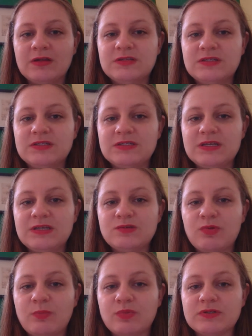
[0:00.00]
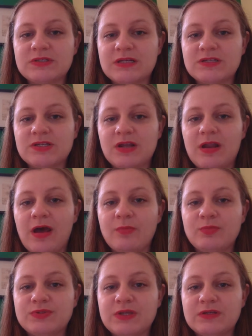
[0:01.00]
Disease represented an
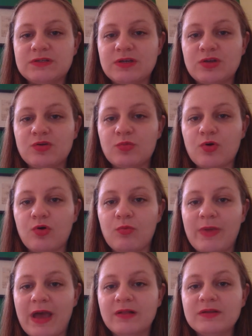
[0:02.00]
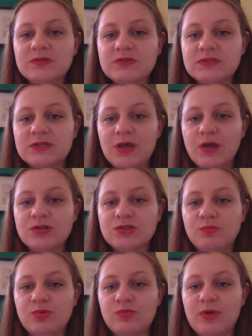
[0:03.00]
upset in humoral balance to
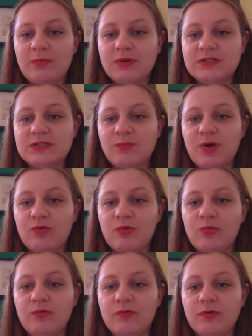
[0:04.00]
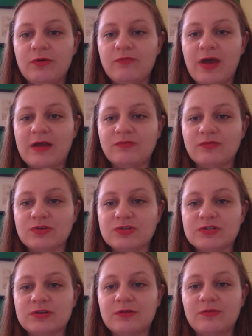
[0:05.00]
be remedied by removal of
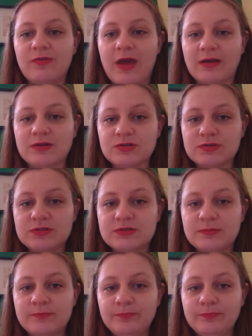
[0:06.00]
adverse factors.